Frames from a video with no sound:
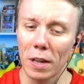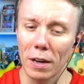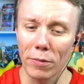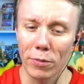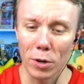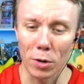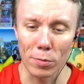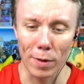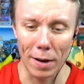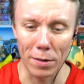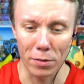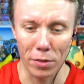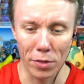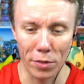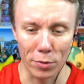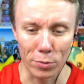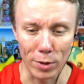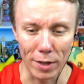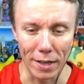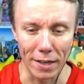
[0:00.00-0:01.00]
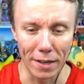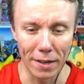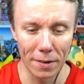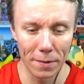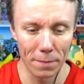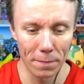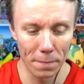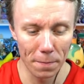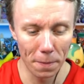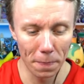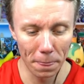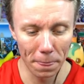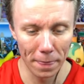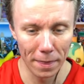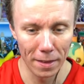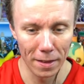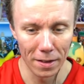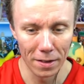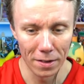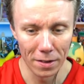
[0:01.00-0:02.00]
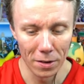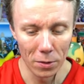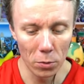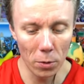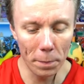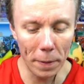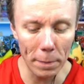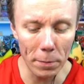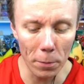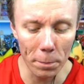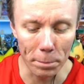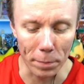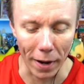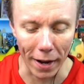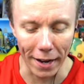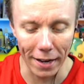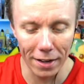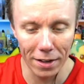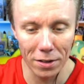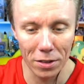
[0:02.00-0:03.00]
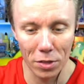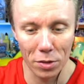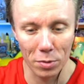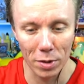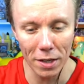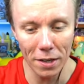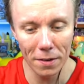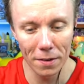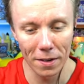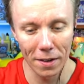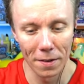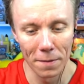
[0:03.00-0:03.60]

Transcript: set it for around three? Will people buy it at three?